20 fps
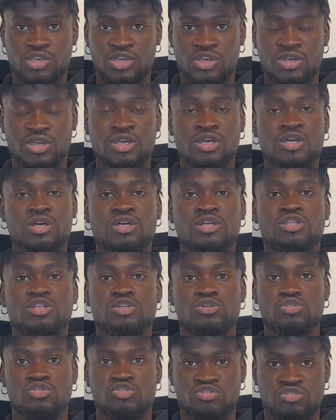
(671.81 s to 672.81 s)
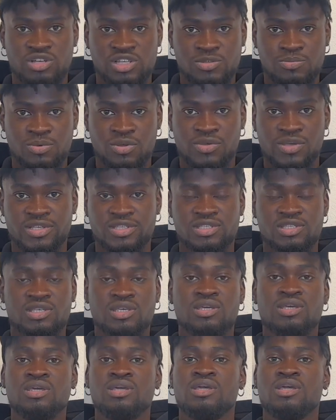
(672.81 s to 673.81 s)
here due to
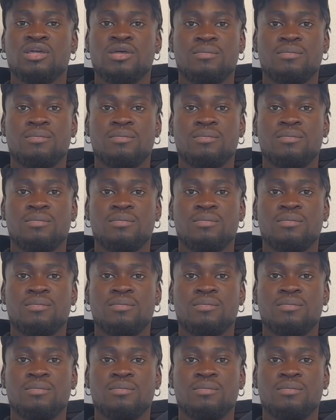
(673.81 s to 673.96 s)
transparency.